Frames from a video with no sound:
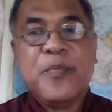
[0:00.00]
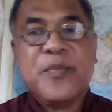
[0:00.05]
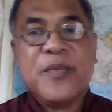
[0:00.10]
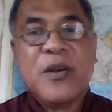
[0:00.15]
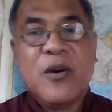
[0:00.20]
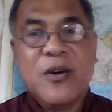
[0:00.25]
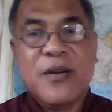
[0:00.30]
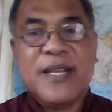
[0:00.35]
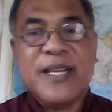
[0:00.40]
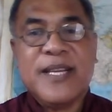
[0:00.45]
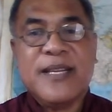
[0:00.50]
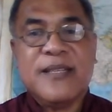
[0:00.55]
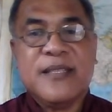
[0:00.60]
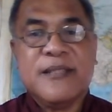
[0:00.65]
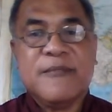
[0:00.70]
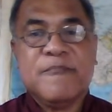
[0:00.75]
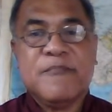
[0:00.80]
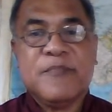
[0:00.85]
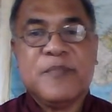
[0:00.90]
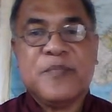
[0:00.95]
audience.
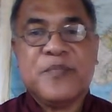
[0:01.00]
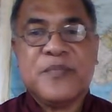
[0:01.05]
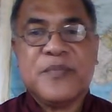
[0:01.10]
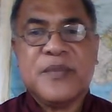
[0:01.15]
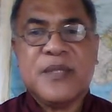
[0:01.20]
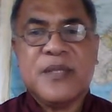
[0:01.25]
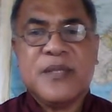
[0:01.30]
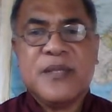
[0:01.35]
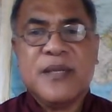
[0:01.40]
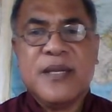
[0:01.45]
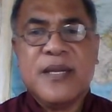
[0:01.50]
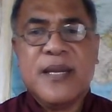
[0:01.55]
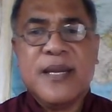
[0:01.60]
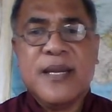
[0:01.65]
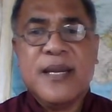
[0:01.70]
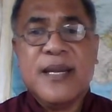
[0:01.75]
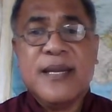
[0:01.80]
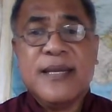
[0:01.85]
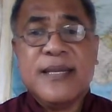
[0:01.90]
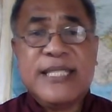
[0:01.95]

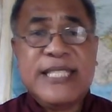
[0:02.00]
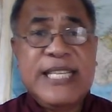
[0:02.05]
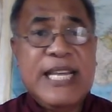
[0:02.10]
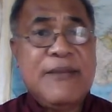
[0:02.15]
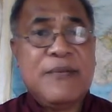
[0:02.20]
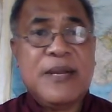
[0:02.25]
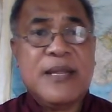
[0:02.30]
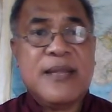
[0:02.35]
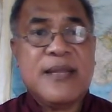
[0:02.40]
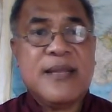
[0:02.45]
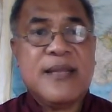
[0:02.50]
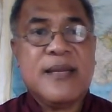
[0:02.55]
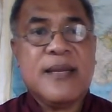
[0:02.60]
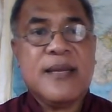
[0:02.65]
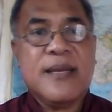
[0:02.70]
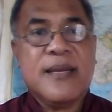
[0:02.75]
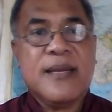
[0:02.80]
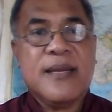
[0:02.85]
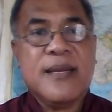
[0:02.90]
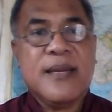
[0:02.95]
Seventh
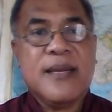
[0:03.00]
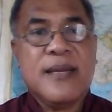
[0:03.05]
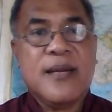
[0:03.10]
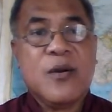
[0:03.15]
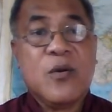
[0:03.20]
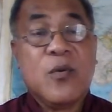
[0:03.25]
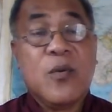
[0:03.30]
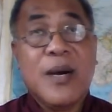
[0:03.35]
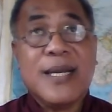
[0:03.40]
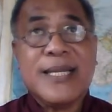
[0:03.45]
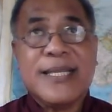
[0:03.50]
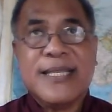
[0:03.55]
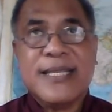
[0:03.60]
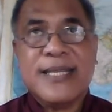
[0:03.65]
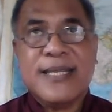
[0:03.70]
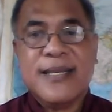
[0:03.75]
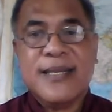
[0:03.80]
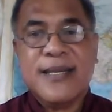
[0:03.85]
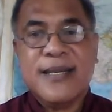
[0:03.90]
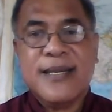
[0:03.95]
quality
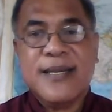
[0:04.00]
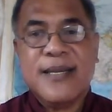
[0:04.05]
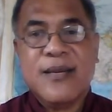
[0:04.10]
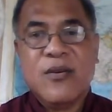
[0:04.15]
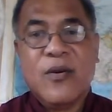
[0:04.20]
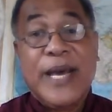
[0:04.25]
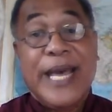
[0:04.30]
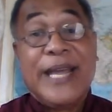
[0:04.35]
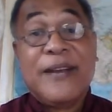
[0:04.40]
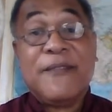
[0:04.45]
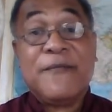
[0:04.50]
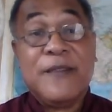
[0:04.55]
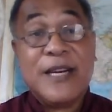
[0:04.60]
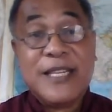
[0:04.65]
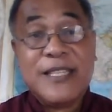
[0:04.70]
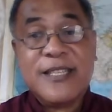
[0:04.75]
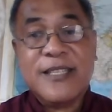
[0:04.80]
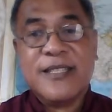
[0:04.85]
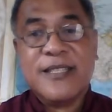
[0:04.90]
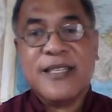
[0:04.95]
or
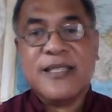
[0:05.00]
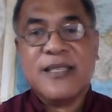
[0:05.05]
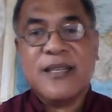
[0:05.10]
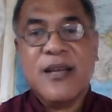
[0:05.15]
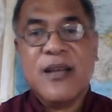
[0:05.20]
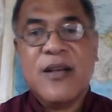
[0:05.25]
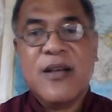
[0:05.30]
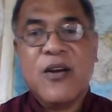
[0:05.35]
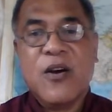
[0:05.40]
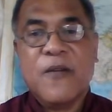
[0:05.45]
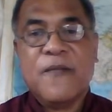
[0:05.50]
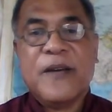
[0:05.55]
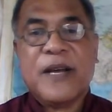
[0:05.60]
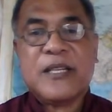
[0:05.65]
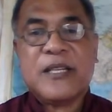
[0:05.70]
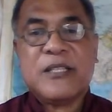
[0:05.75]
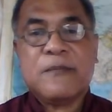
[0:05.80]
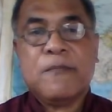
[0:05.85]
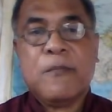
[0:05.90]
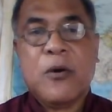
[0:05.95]
advantages of
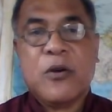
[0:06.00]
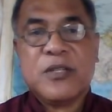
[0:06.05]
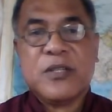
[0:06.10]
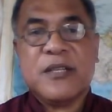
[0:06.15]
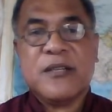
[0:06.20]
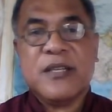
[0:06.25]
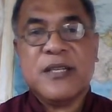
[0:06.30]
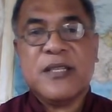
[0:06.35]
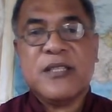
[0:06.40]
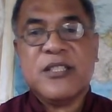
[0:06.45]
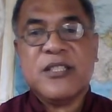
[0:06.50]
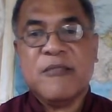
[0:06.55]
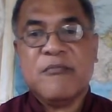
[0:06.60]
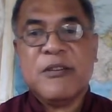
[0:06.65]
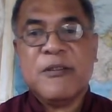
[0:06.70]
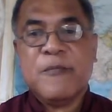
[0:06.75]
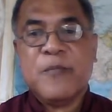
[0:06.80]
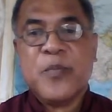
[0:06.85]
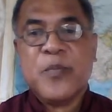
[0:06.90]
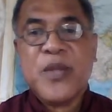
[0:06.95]
expository sermon.
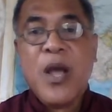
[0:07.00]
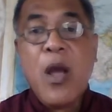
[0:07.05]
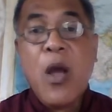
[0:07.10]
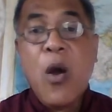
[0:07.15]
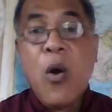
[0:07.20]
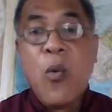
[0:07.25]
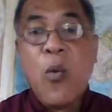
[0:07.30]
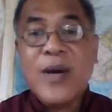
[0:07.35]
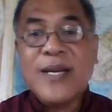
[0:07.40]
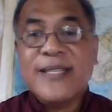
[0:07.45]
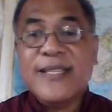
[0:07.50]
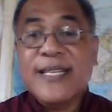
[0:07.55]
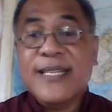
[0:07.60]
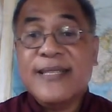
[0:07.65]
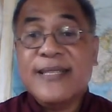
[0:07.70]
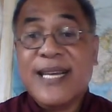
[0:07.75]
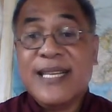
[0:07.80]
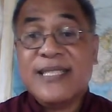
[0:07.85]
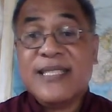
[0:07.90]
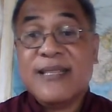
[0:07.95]
Once he
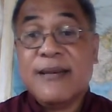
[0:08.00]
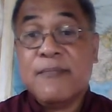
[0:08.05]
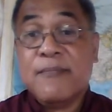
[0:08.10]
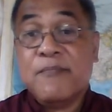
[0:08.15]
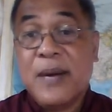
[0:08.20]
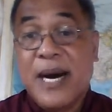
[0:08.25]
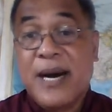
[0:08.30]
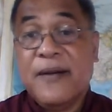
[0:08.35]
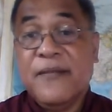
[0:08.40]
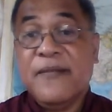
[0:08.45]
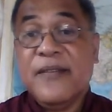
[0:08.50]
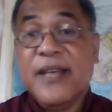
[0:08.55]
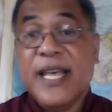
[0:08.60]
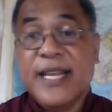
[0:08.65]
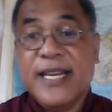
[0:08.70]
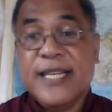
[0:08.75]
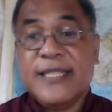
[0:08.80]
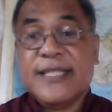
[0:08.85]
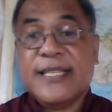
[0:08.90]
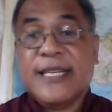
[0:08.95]
does the above and
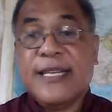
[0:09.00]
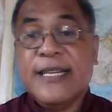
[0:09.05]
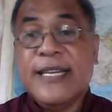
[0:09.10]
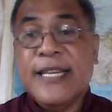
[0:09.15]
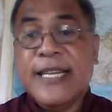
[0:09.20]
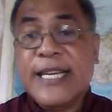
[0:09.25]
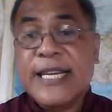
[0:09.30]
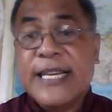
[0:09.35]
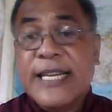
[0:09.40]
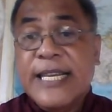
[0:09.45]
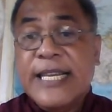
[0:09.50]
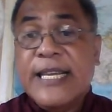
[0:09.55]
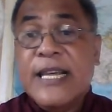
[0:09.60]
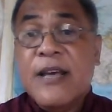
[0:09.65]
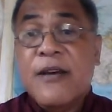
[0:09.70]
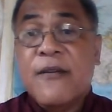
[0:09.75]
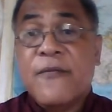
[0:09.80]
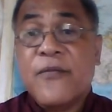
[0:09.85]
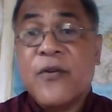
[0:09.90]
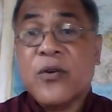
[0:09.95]
has clinically
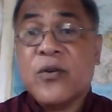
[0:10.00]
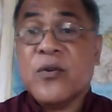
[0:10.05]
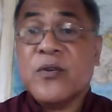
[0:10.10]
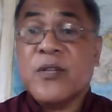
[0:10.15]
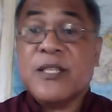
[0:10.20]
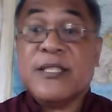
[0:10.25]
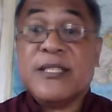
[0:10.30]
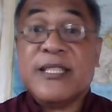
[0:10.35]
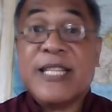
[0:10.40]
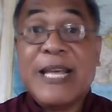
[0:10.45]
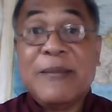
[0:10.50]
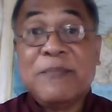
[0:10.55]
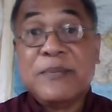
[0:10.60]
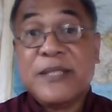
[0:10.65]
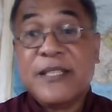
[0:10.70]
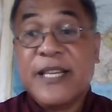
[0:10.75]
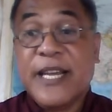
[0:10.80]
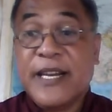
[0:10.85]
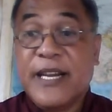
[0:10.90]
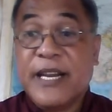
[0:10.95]
followed the
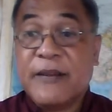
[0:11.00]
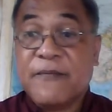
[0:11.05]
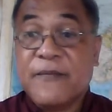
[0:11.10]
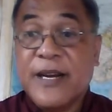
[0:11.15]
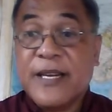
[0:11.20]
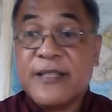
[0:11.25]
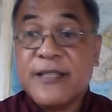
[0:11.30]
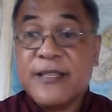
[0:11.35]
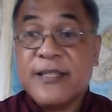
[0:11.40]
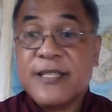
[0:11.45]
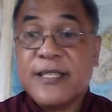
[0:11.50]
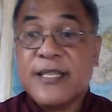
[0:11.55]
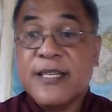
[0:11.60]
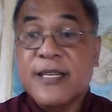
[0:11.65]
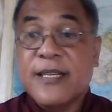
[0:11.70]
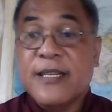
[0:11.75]
steps and advantages